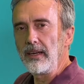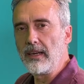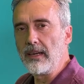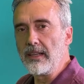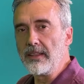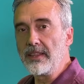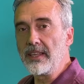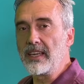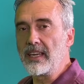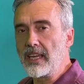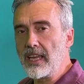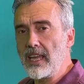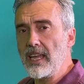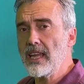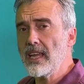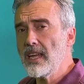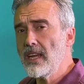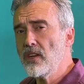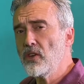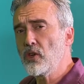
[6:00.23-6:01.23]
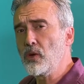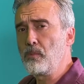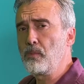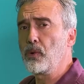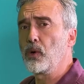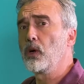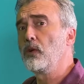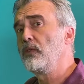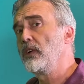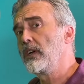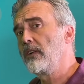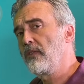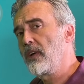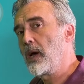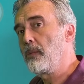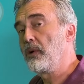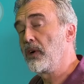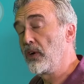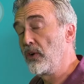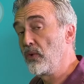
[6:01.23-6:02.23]
The key to perfect
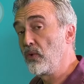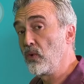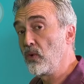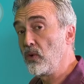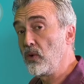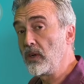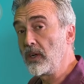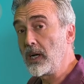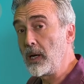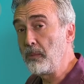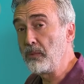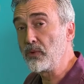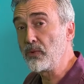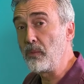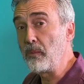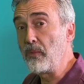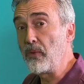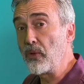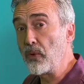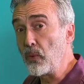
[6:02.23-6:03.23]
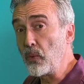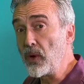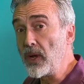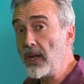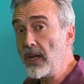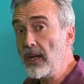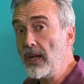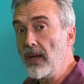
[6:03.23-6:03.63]
fabric control comes from three